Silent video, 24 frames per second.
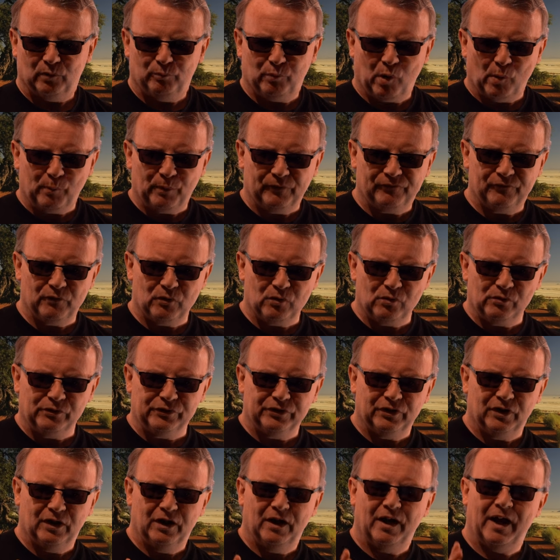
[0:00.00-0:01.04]
Popa
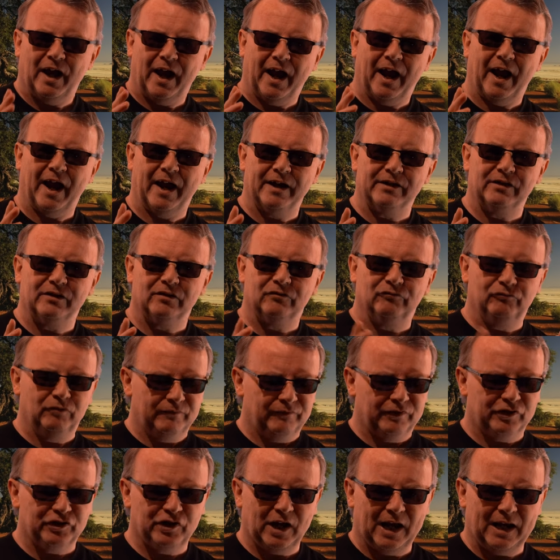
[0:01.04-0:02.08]
Falls has
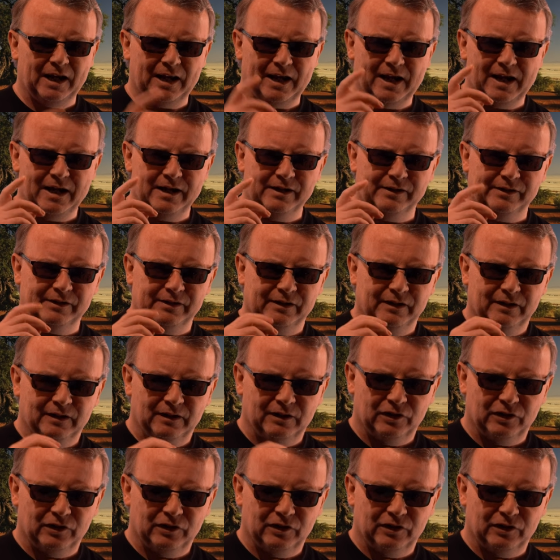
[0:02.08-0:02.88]
river chalets,